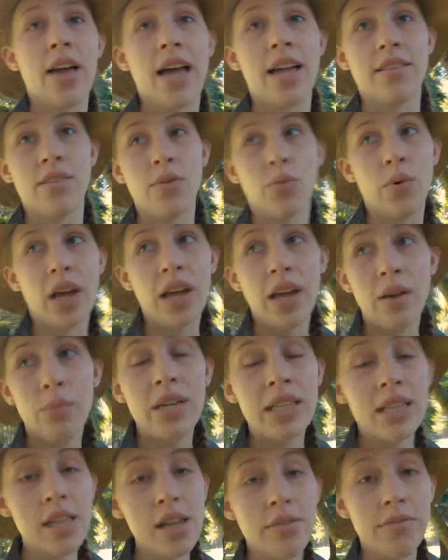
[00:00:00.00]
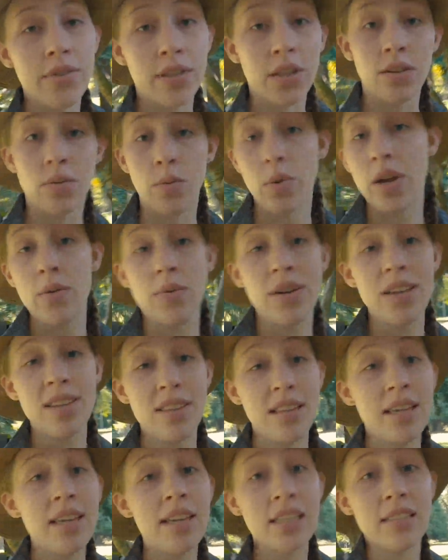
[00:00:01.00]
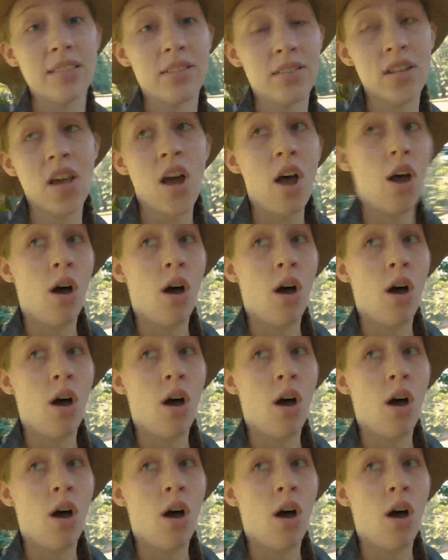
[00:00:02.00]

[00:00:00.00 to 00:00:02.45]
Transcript: and the way we live and the way we think it's